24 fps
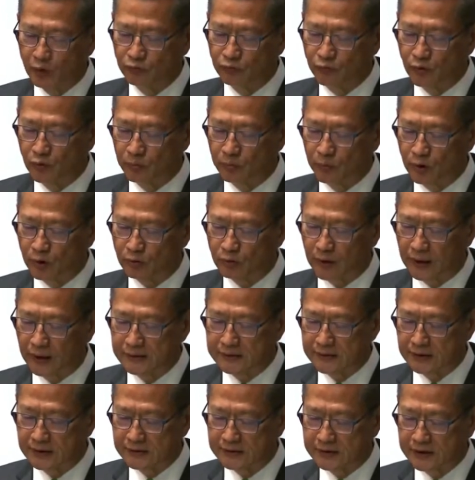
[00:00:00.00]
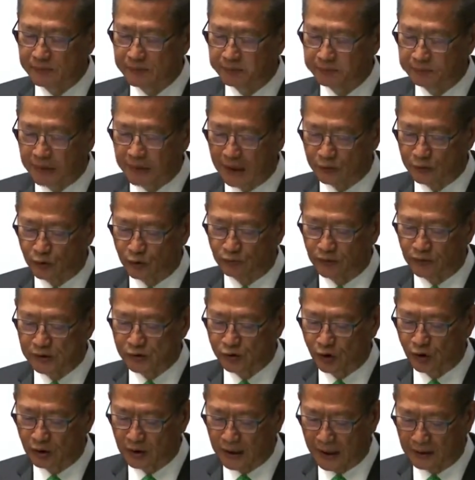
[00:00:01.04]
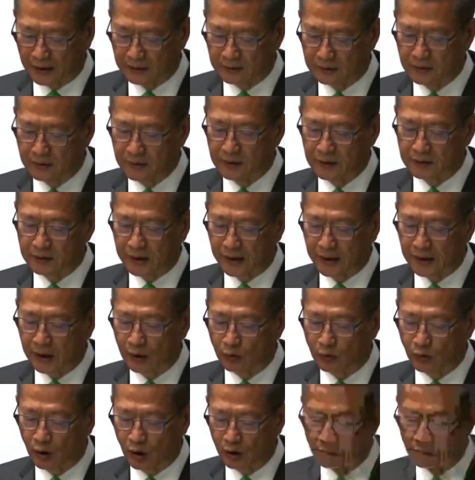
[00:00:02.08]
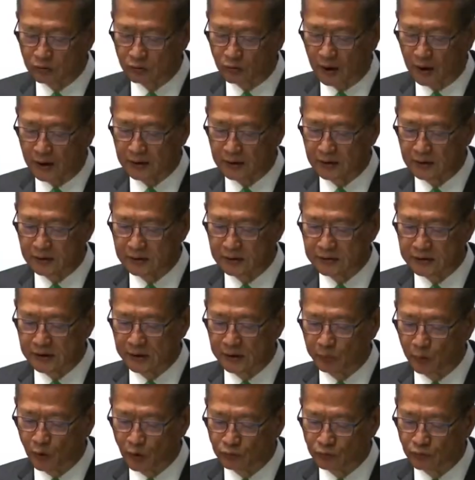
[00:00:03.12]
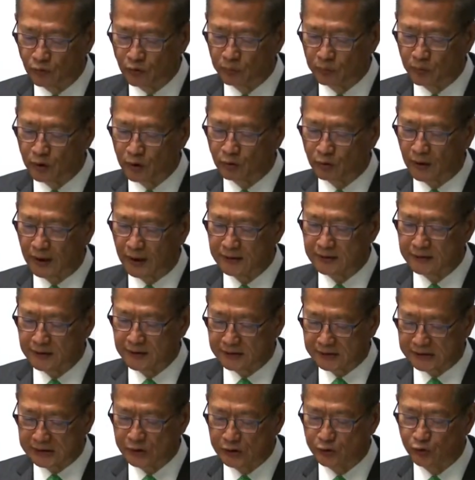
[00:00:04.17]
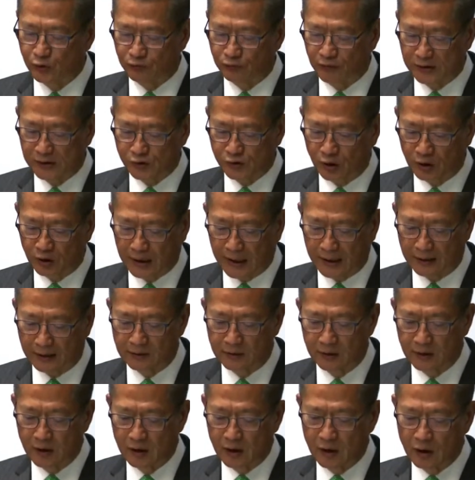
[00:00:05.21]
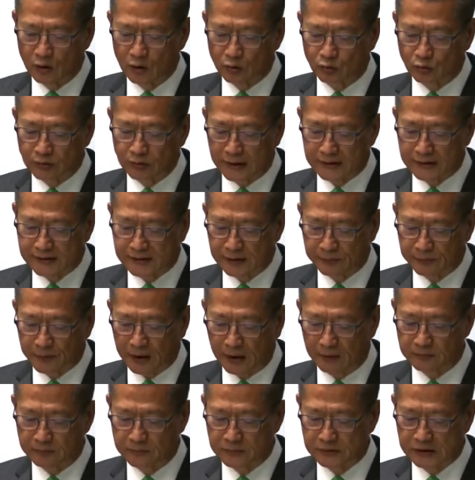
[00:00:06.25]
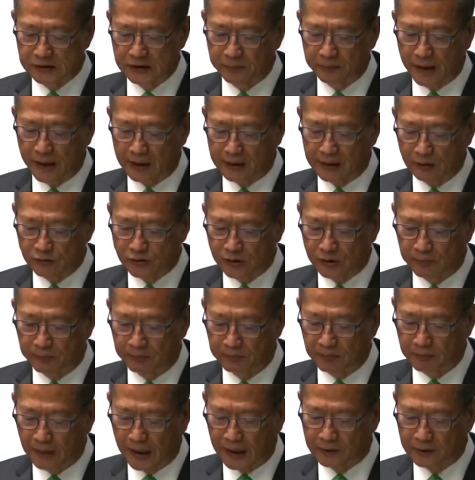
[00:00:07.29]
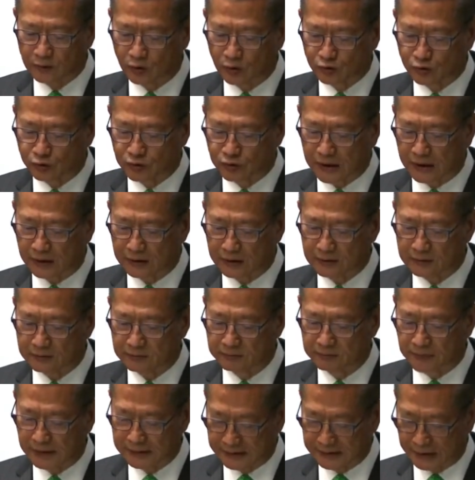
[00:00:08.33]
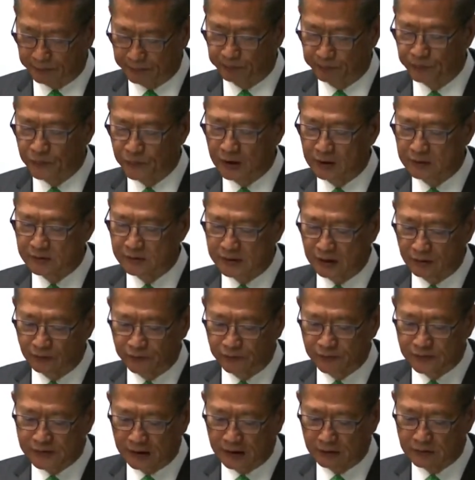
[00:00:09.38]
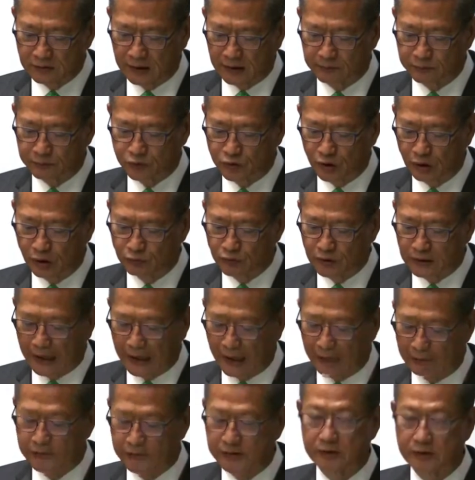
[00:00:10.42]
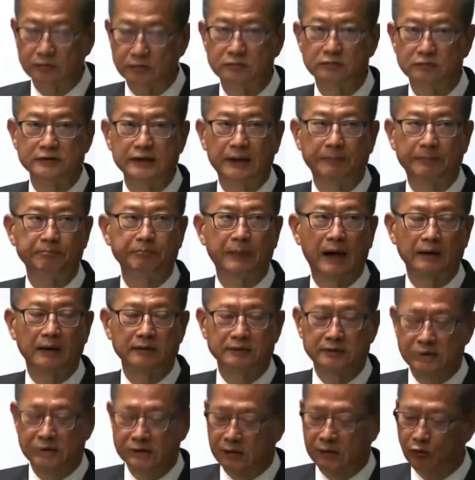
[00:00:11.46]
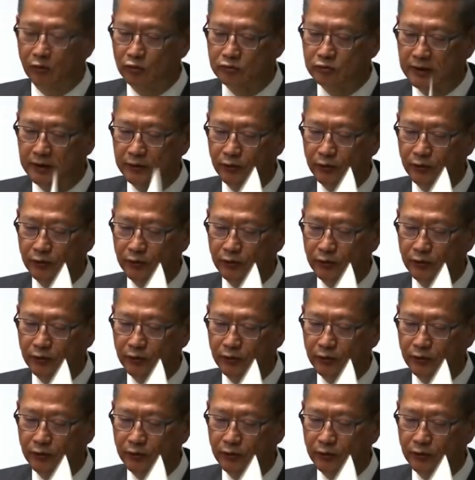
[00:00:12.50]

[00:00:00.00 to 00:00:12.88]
B, providing rates concession for domestic properties for four quarters of 2020 to 21, 21 to 22, subject to a ceiling of 1.5 thousand per quarter in the first two quarters and a ceiling of 1,000 per quarter in the remaining